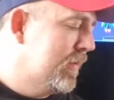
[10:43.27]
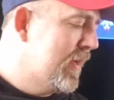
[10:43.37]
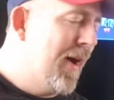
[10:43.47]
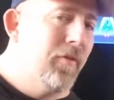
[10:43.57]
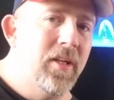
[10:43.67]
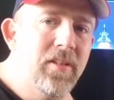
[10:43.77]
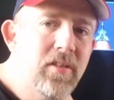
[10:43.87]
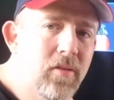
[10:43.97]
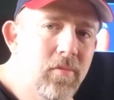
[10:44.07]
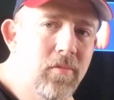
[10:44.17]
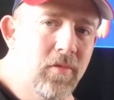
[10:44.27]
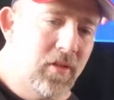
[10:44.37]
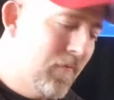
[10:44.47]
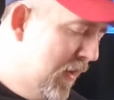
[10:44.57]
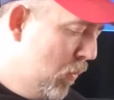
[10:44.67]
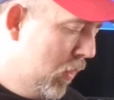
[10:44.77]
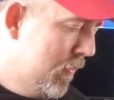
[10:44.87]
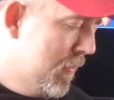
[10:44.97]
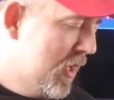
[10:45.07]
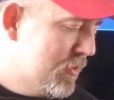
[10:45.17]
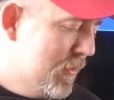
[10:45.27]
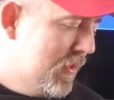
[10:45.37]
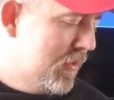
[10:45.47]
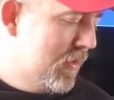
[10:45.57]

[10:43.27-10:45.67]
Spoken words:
Novelties. Stuff ain't worth much, but.